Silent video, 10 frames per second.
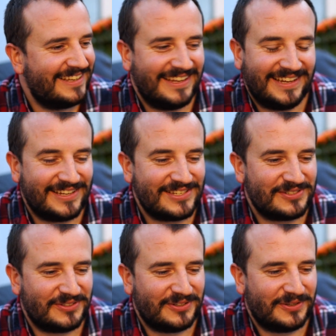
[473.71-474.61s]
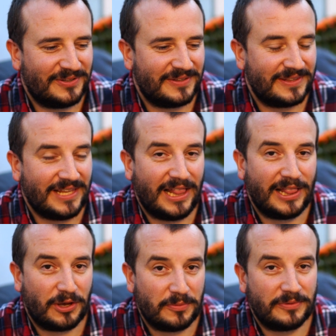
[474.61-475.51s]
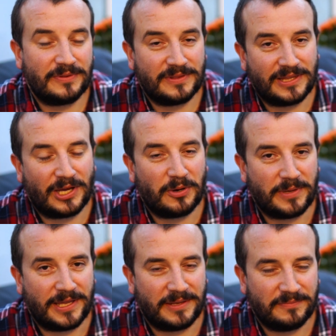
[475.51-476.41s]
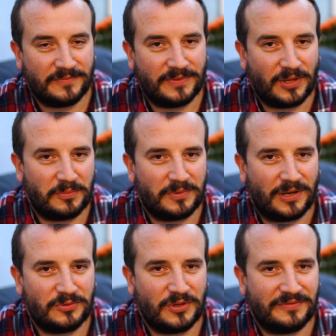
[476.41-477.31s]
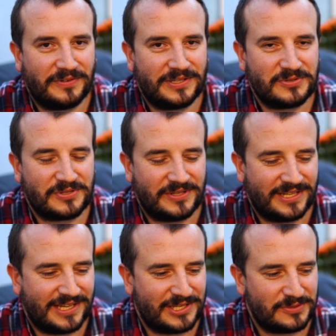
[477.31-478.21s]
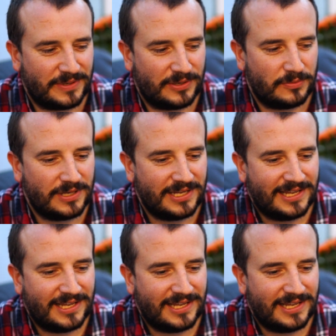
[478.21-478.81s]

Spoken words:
Yeah, so that'll be, I'll do videos on that as well.